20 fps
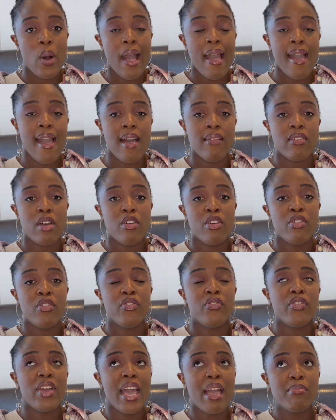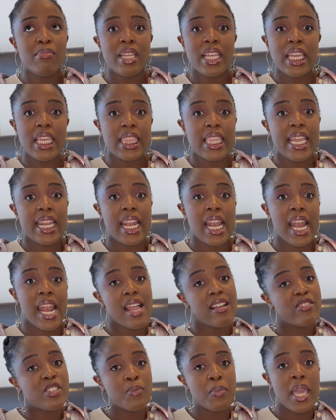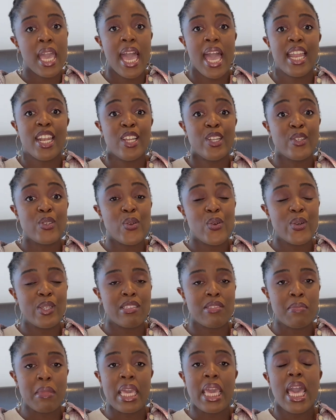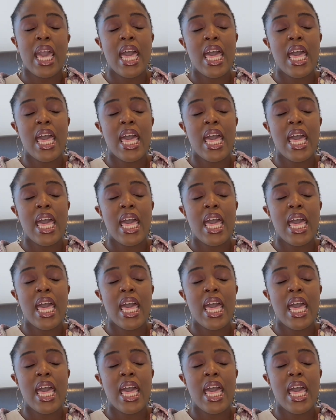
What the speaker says: I have a family that loves me and adores me.